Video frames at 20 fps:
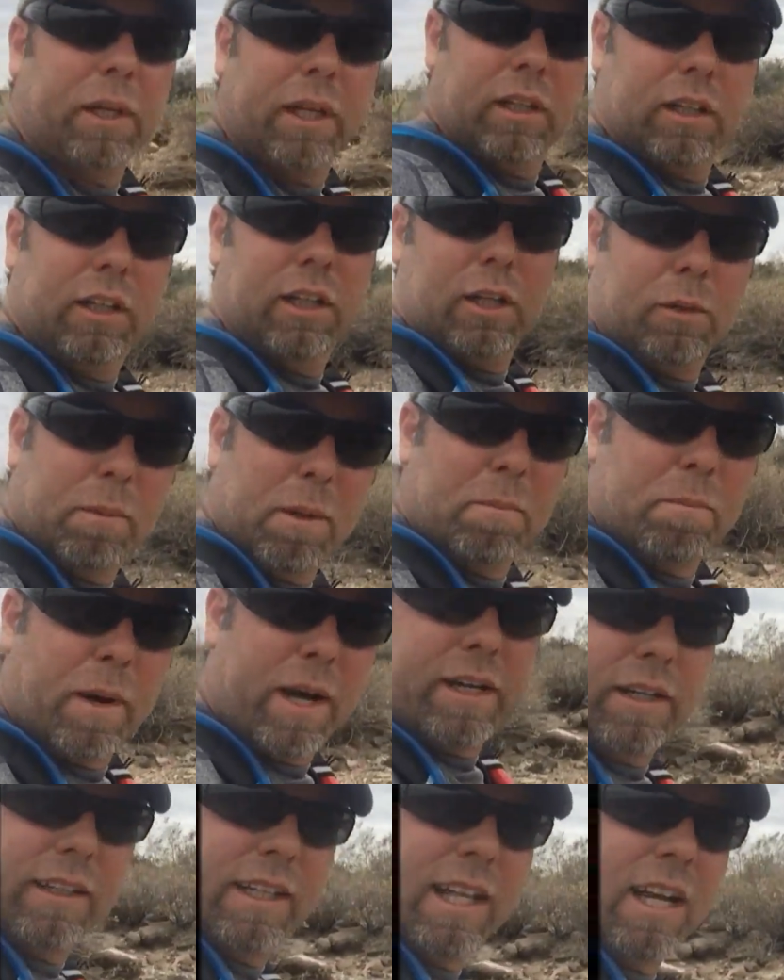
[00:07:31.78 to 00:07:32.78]
be a little bit
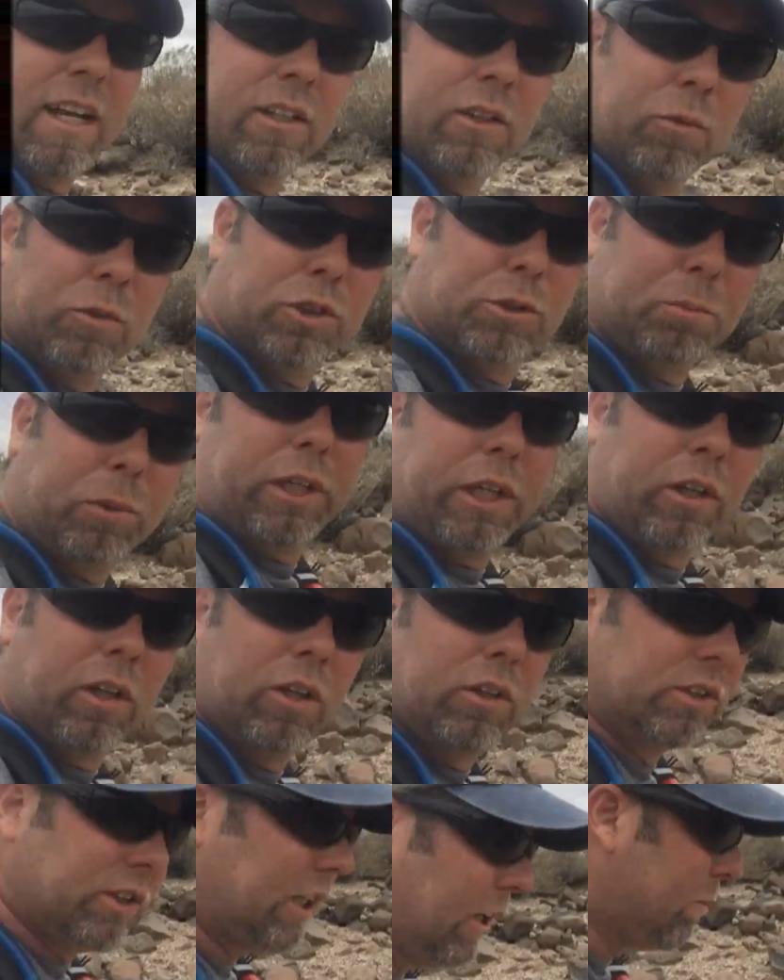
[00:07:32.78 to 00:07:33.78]
better. That other one's pretty
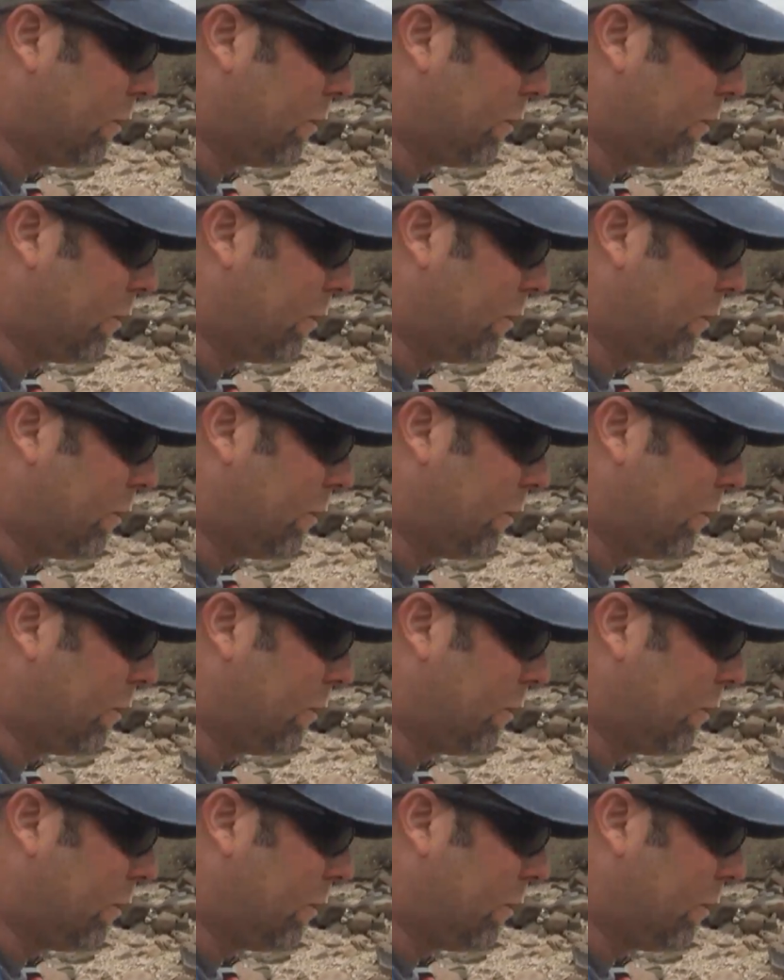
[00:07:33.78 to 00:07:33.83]
close